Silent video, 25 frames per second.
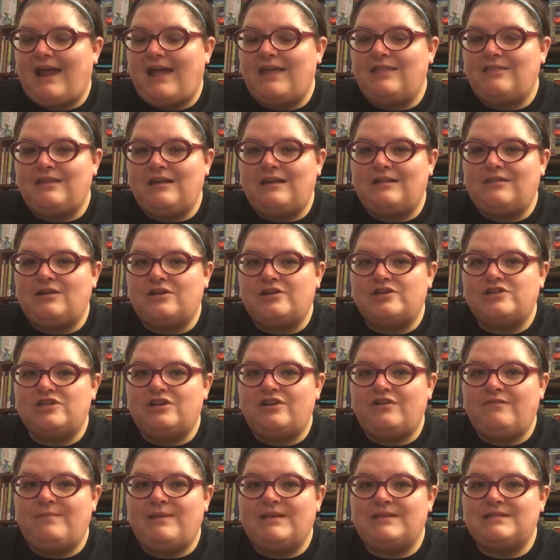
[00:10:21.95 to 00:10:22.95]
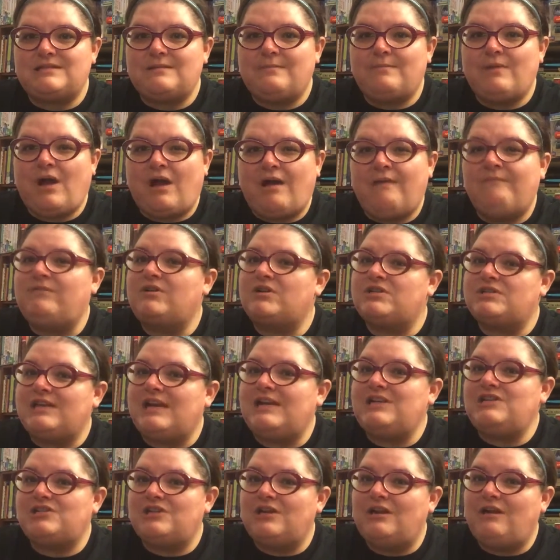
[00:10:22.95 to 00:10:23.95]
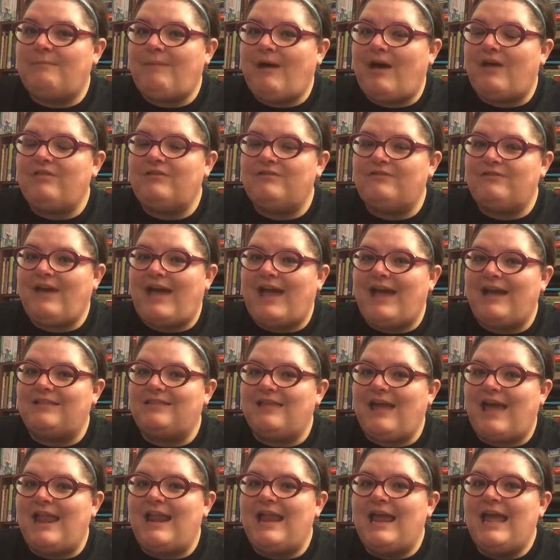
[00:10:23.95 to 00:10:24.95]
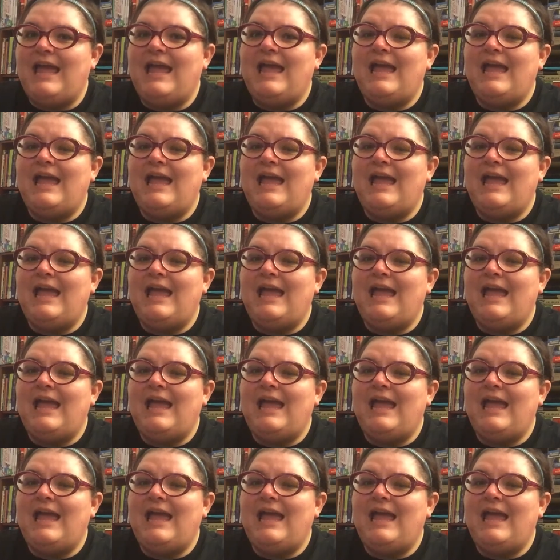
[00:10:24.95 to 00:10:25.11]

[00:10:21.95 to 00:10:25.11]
I think there should have been some conversation about the fact that